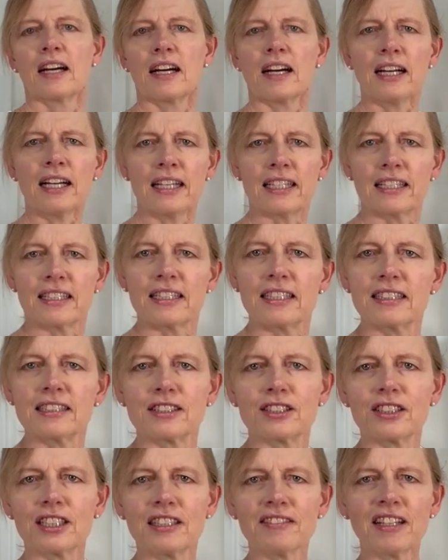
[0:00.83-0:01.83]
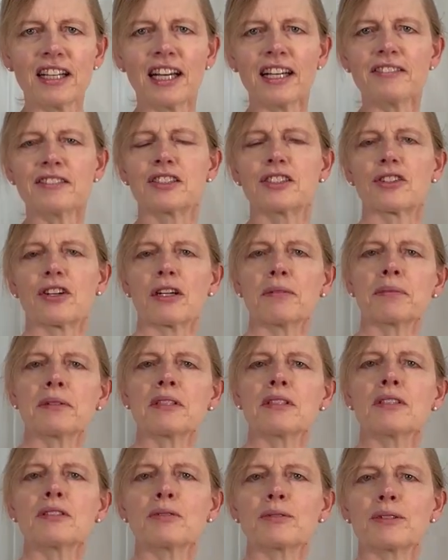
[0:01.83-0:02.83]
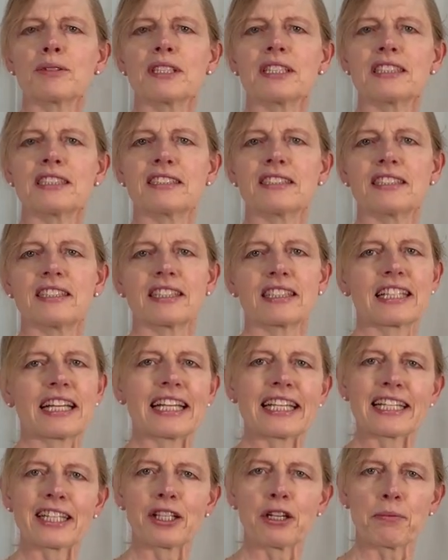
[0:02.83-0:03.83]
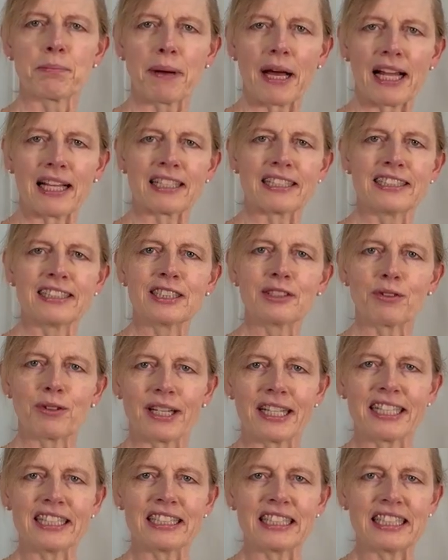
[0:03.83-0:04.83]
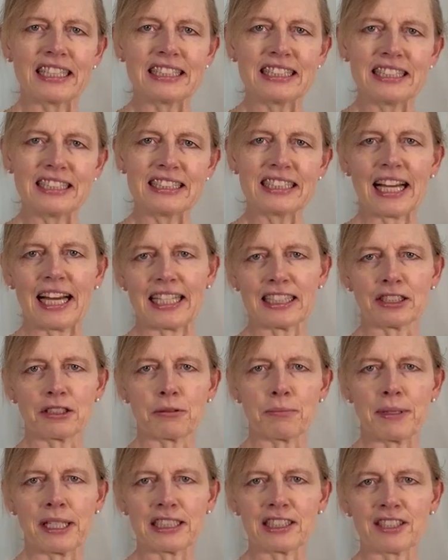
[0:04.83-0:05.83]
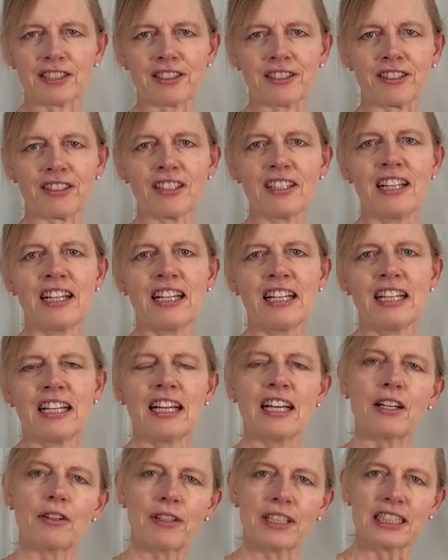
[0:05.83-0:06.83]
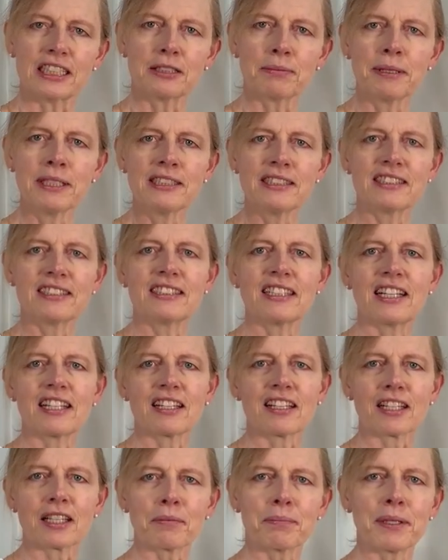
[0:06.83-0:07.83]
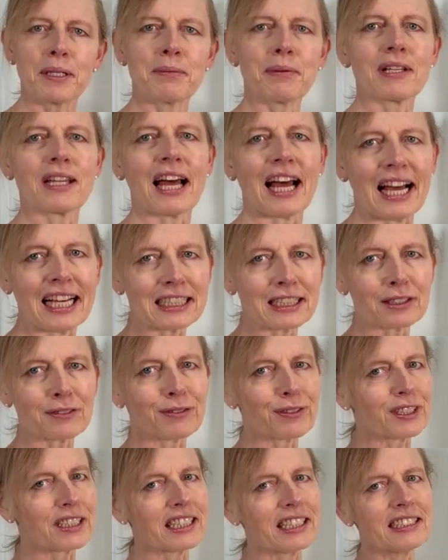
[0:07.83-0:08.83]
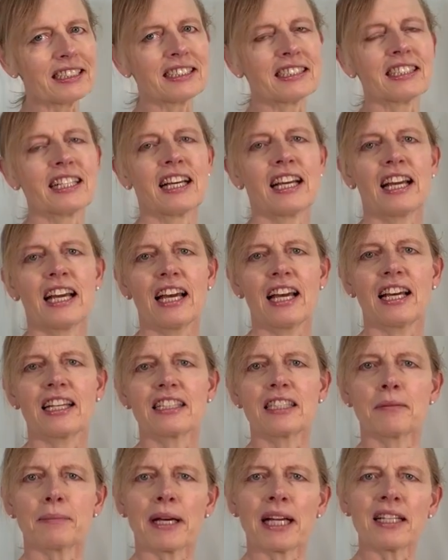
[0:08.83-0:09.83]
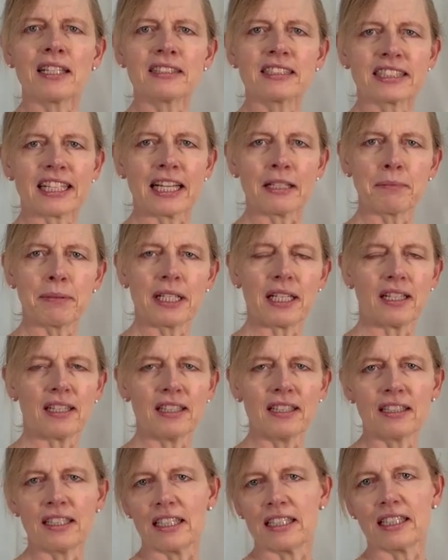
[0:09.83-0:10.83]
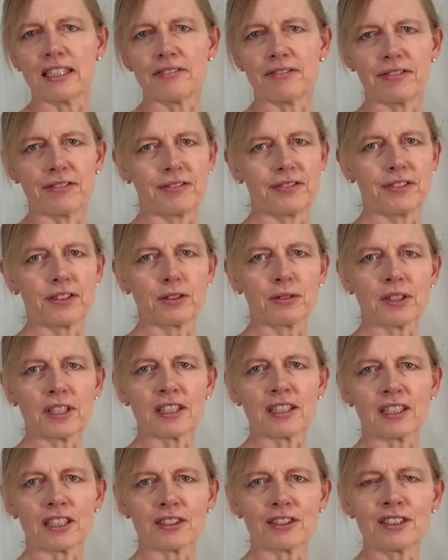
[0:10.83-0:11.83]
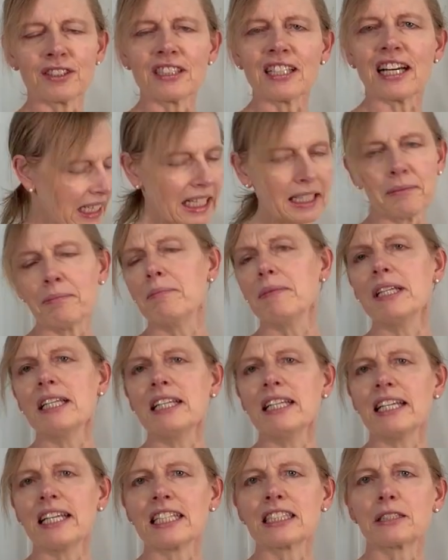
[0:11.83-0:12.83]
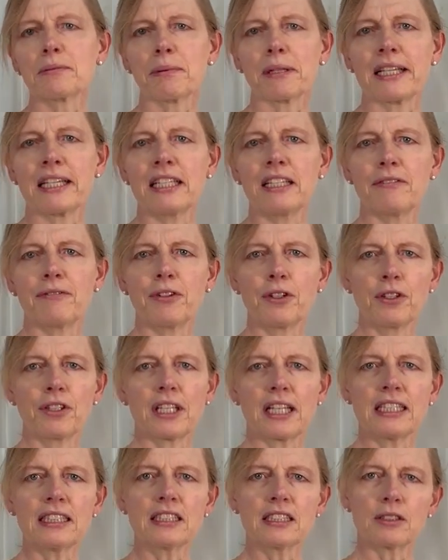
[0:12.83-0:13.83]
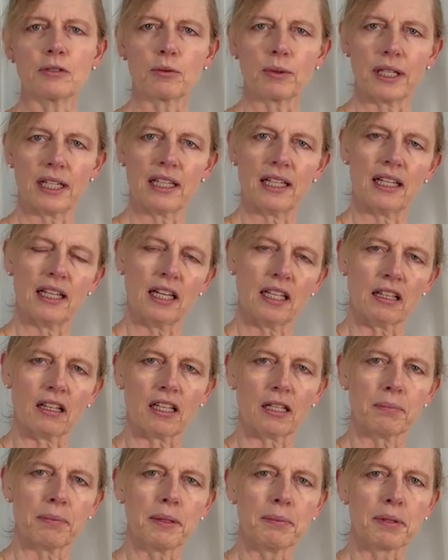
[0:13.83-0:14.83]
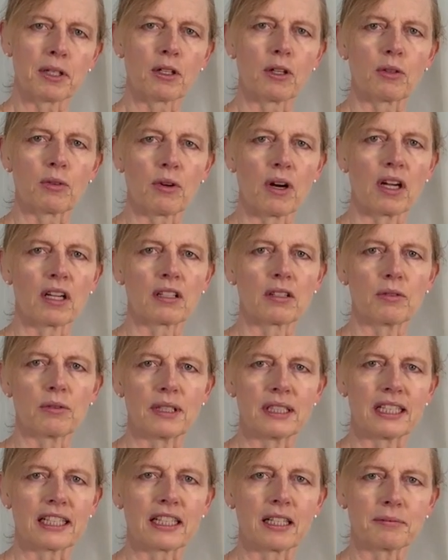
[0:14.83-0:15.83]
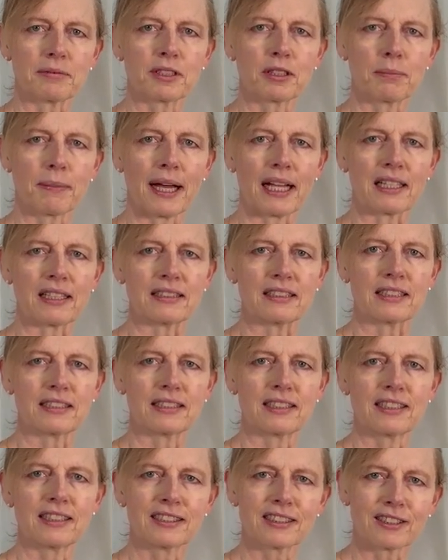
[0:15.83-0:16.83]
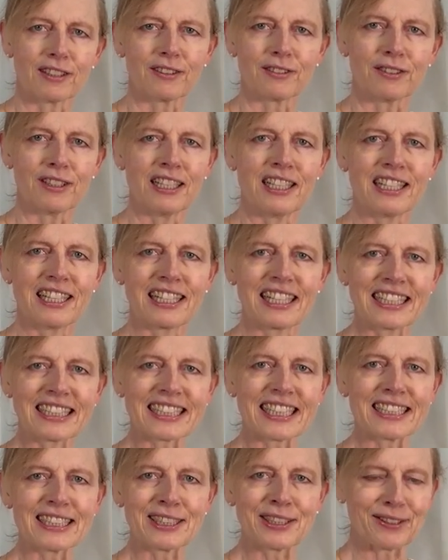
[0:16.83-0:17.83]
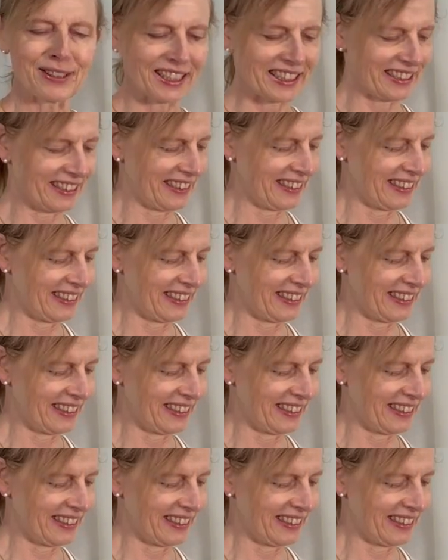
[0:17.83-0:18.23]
Hi, do you ever have trouble with getting your balance right in these asymmetrical arrangements? A lot of people ask for this, and the balance can be hard. And if you want to learn, let me explain a few things where a lot of people go wrong when it comes to balance. So let's get to it.